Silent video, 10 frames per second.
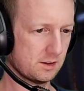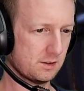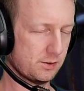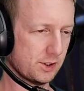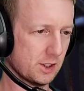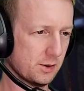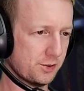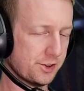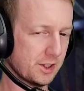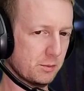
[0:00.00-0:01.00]
If I go a
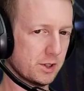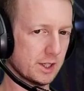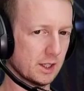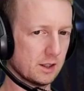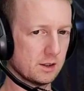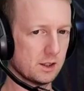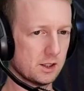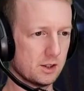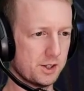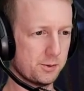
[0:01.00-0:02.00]
steam tank, I
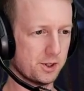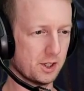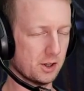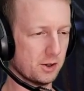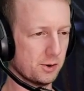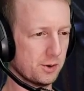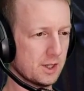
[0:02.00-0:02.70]
kind of want to go